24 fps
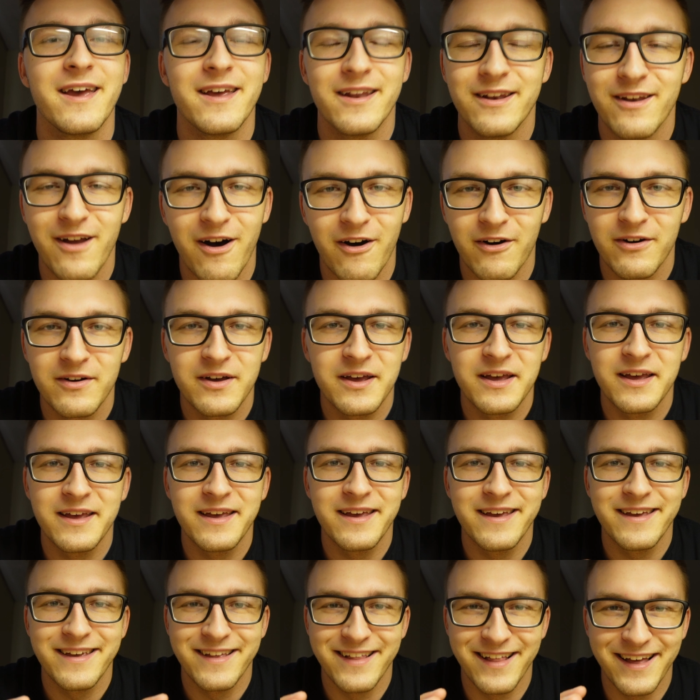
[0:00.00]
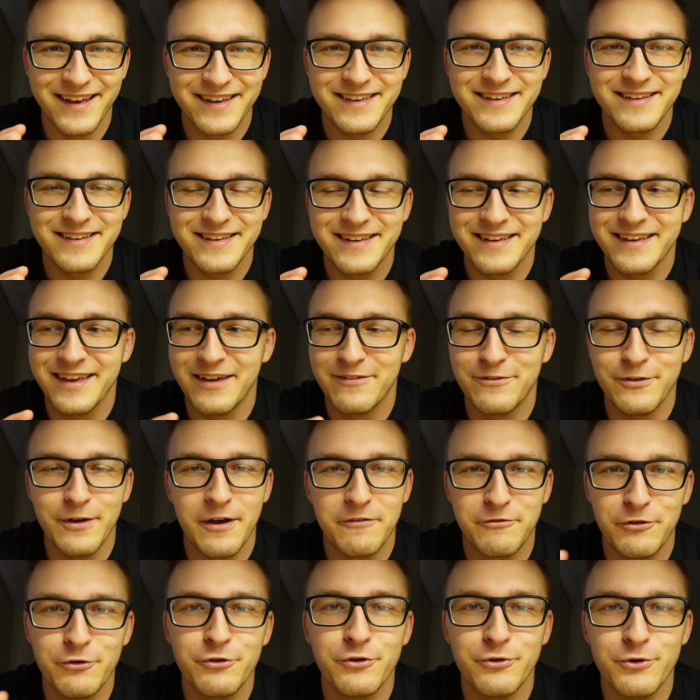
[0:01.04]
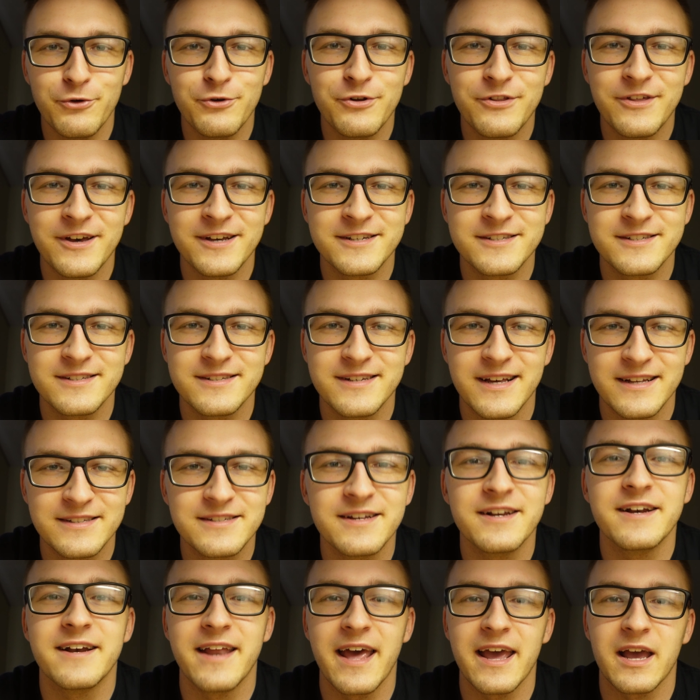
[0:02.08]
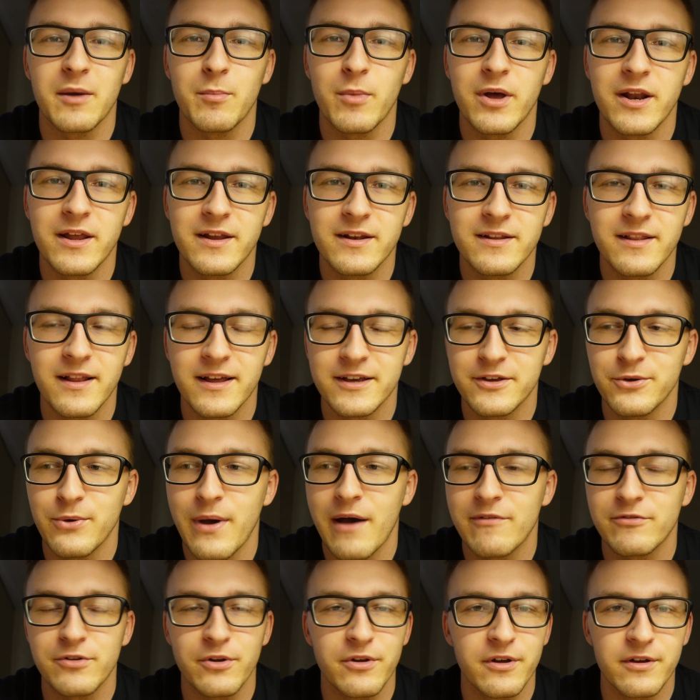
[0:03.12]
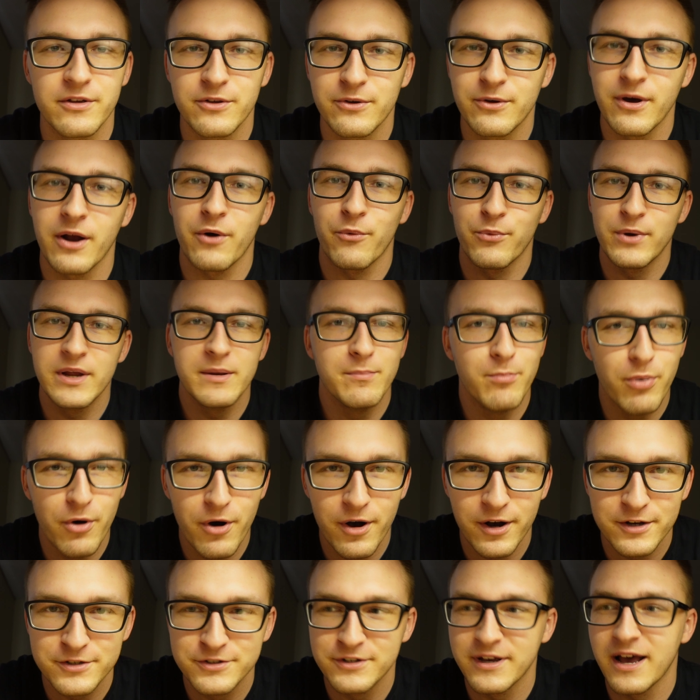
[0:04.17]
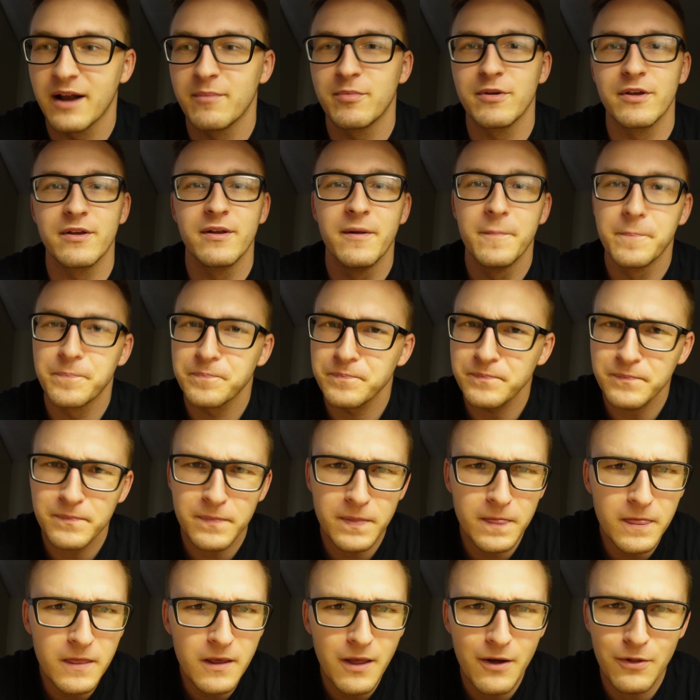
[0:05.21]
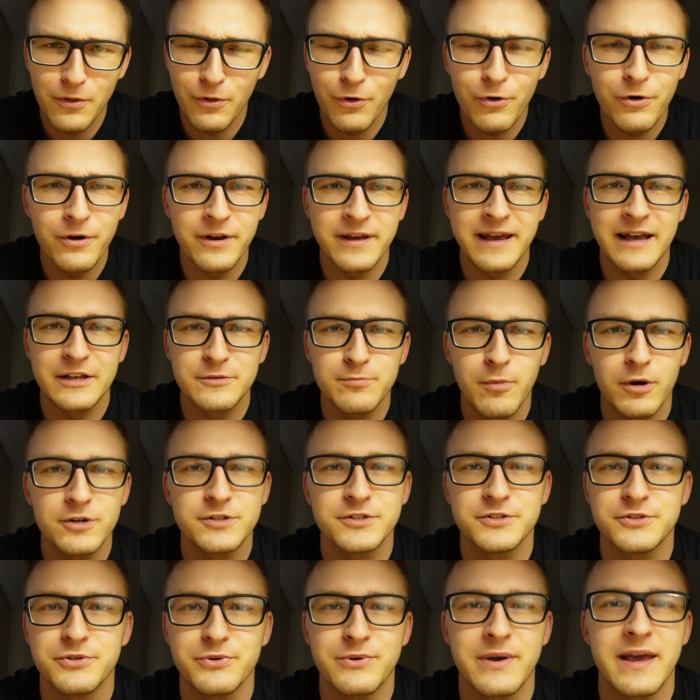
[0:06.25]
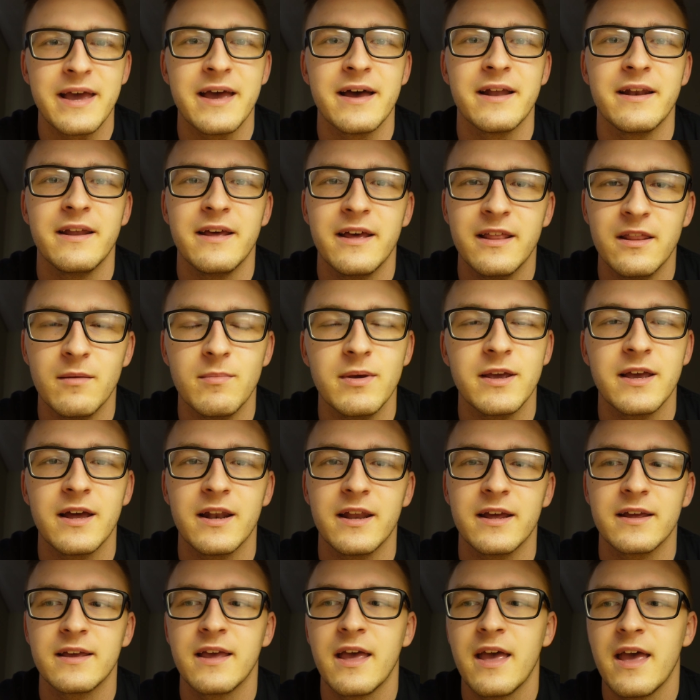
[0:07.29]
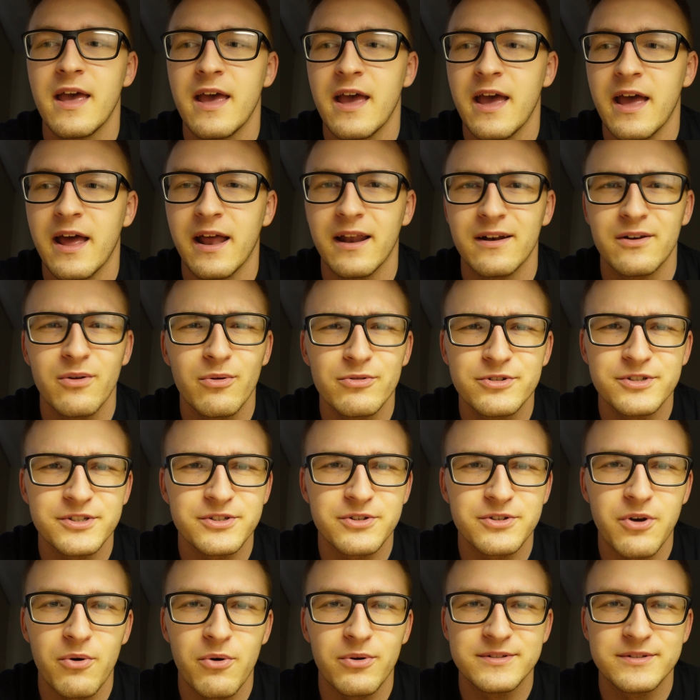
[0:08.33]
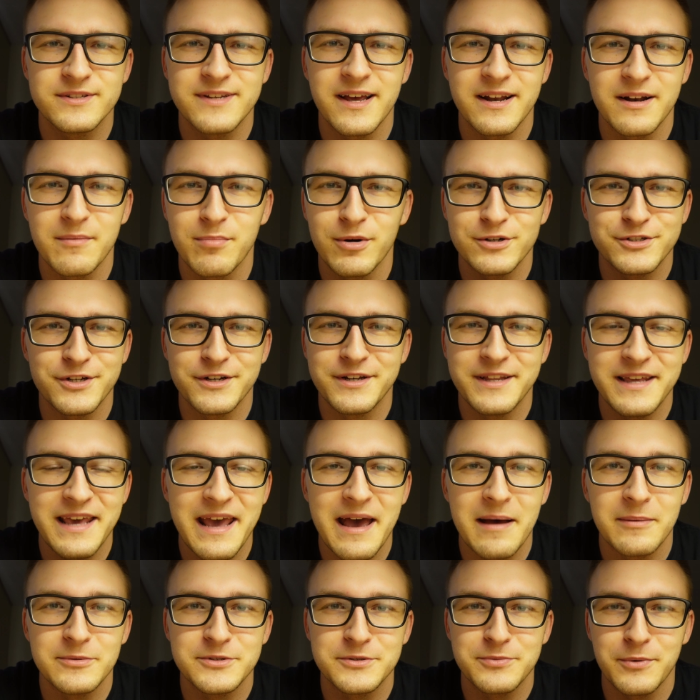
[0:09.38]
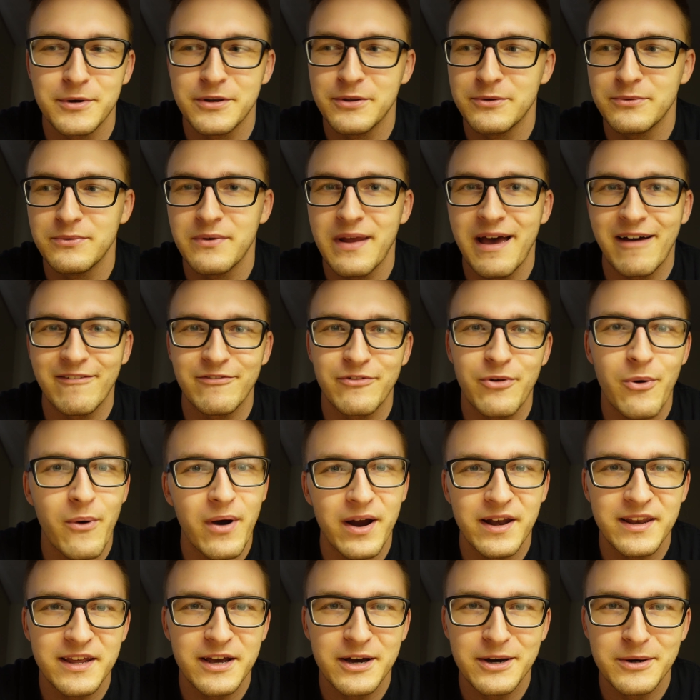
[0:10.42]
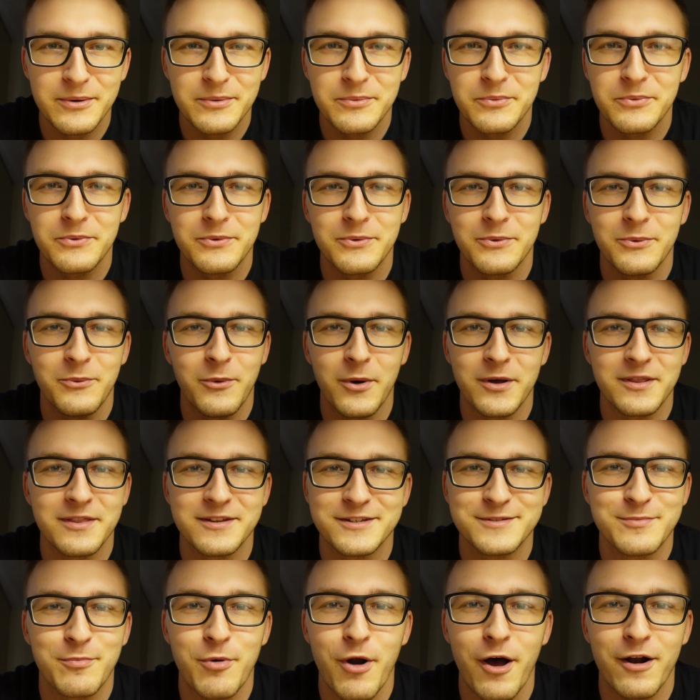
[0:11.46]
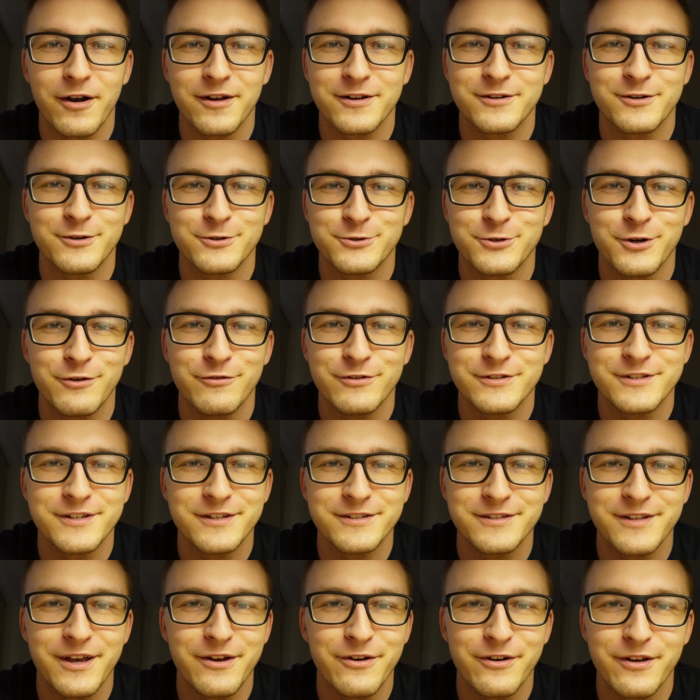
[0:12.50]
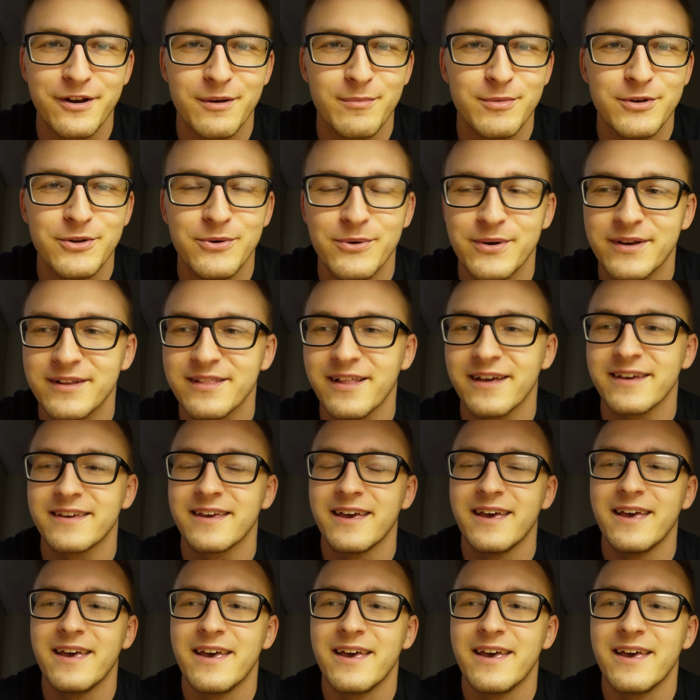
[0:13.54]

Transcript: No, like if you're new to this, it's going to take a minute. Like you got to read books. You got to be learning as much as you can in the beginning and don't just go and send a bunch of DMs when you have no idea what this product or service is that you're going to be doing. Like